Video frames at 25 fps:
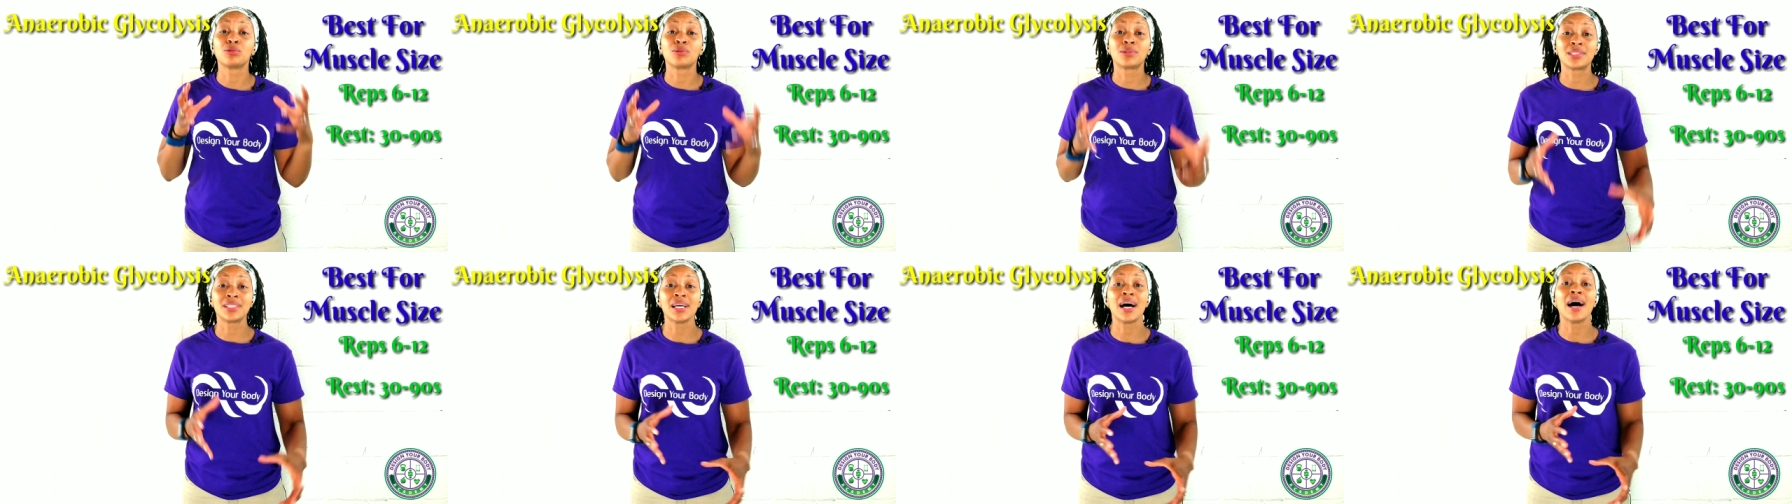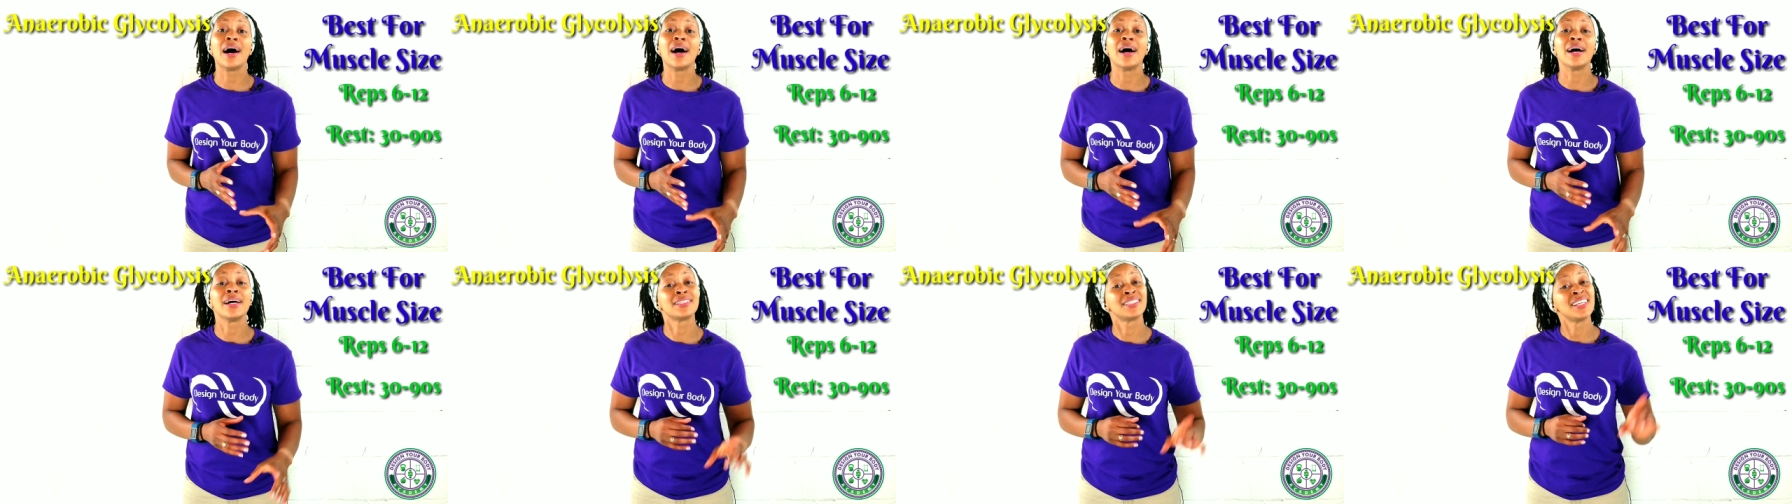
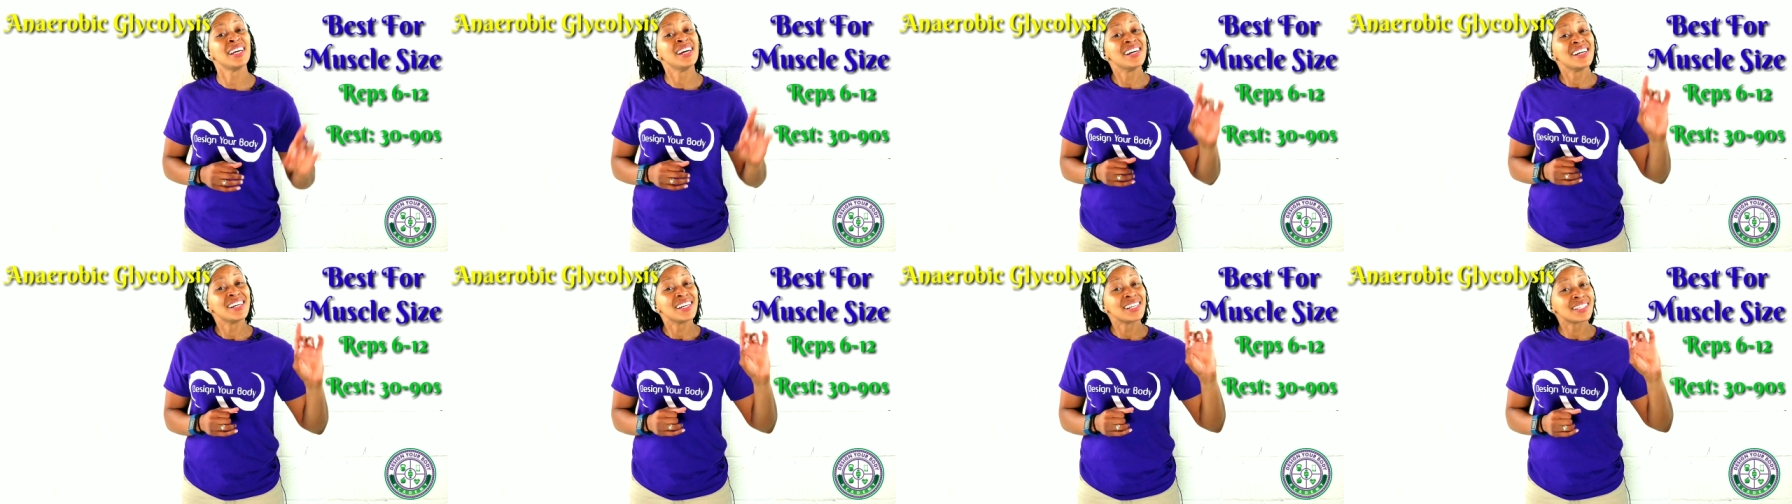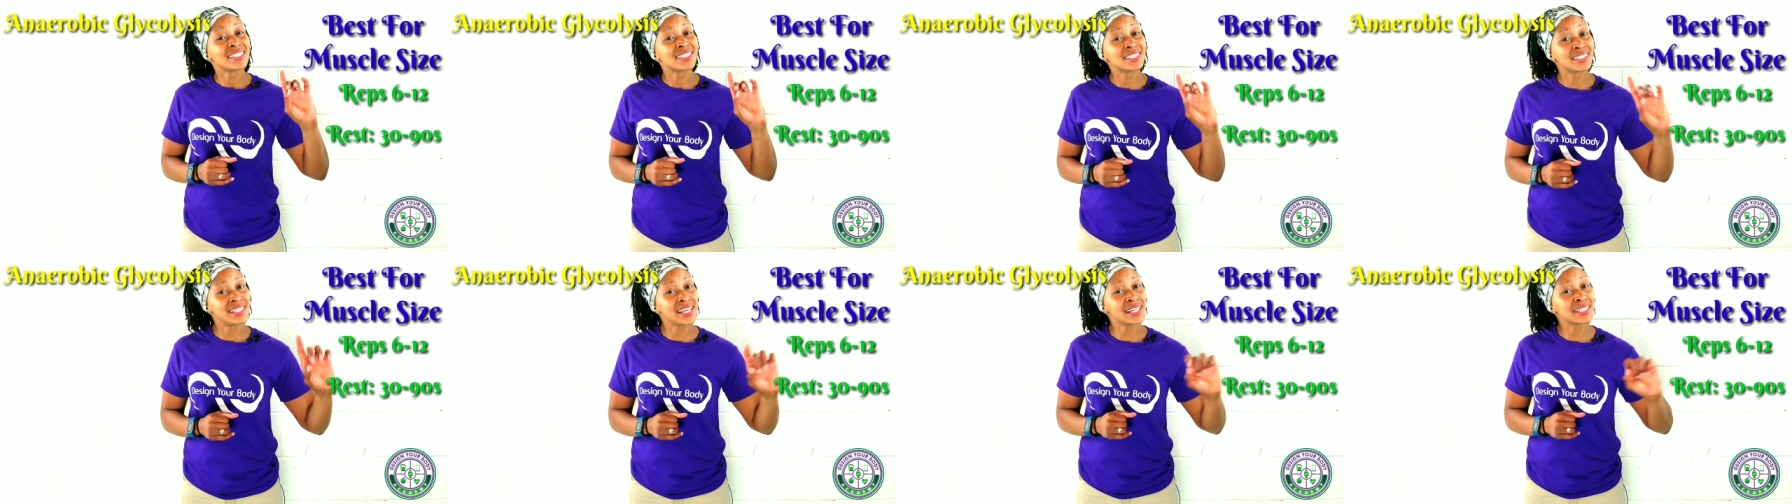size.
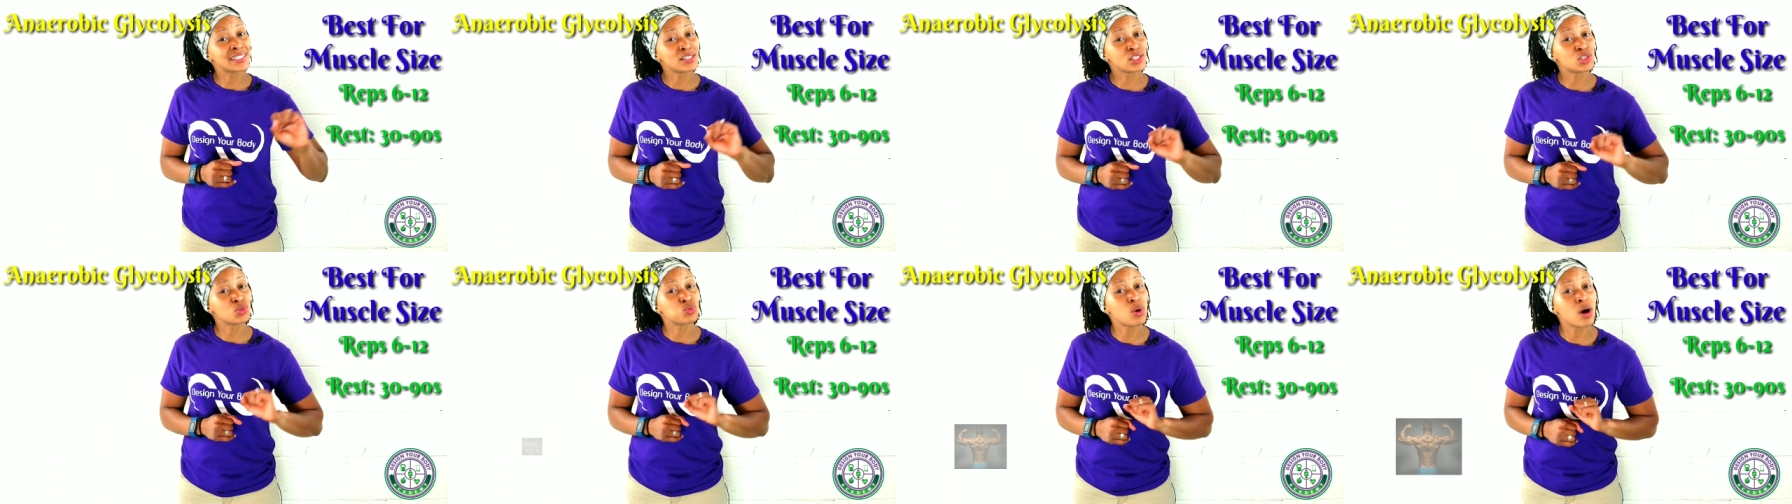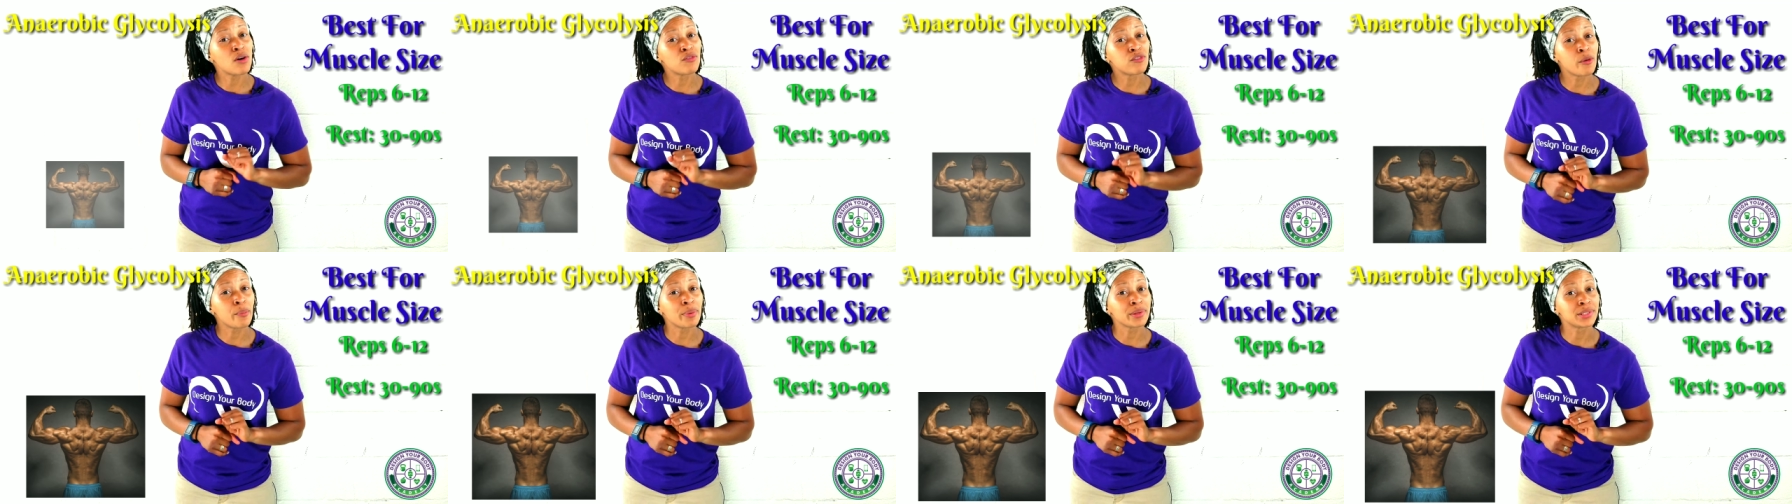6 to
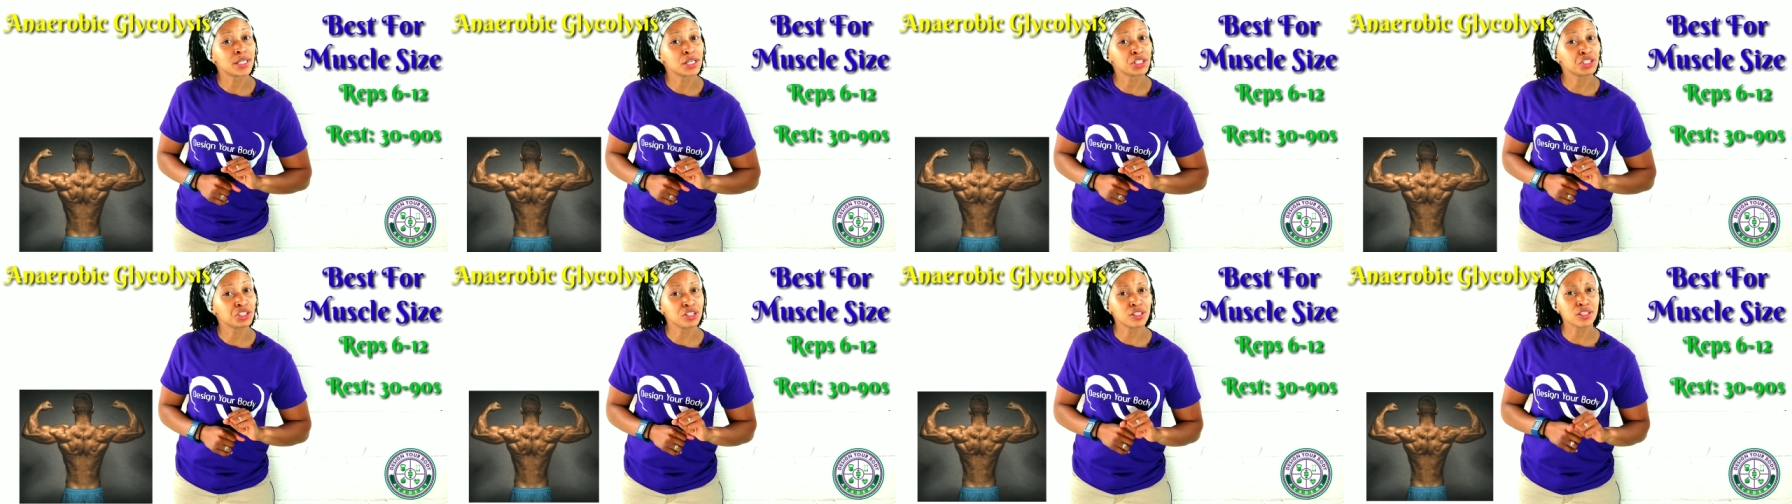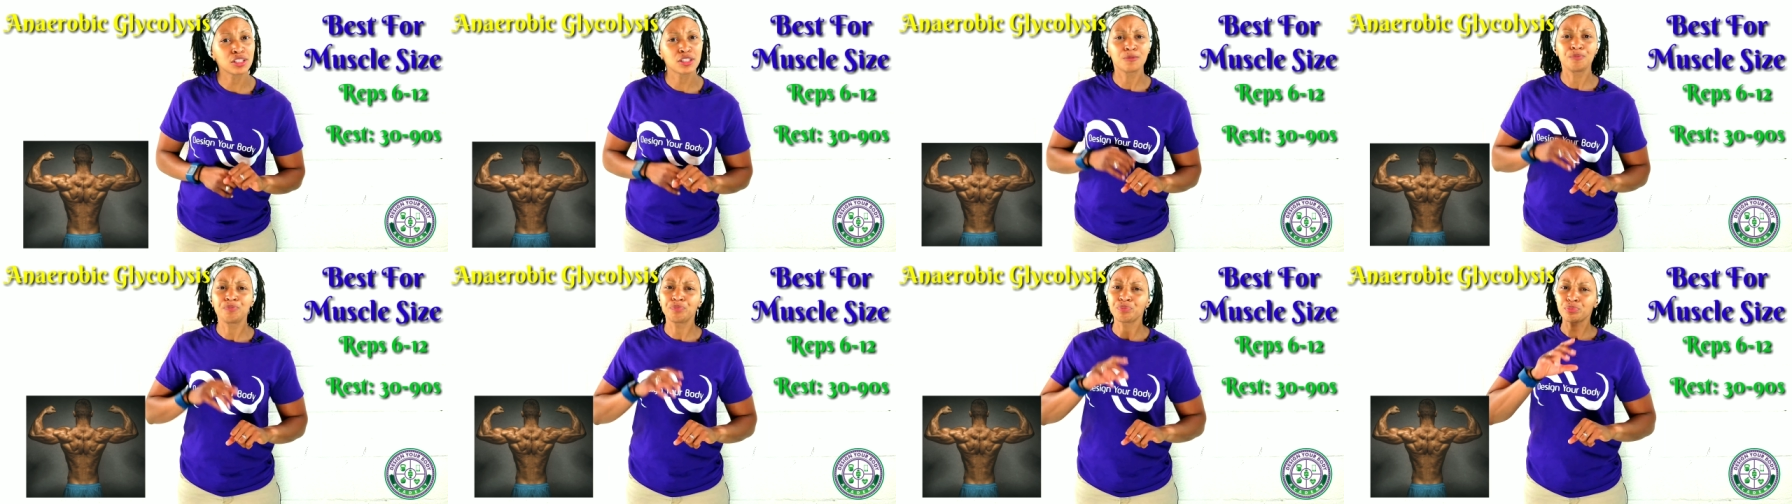12
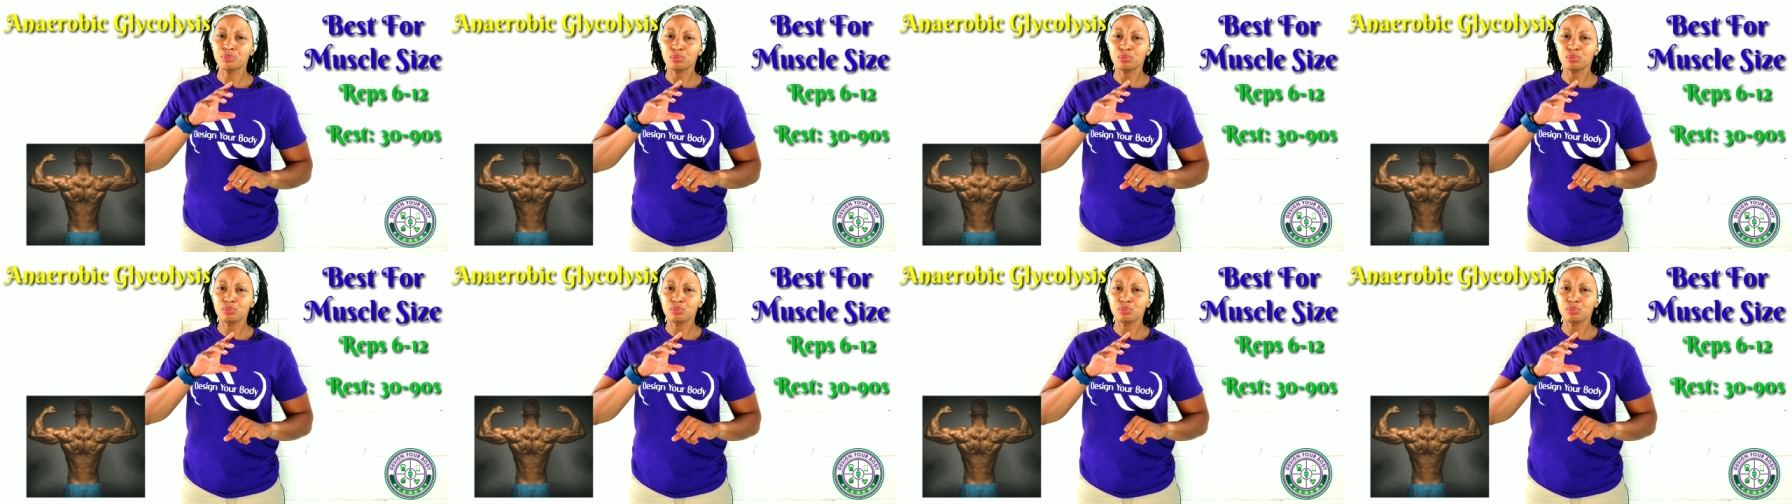repetitions.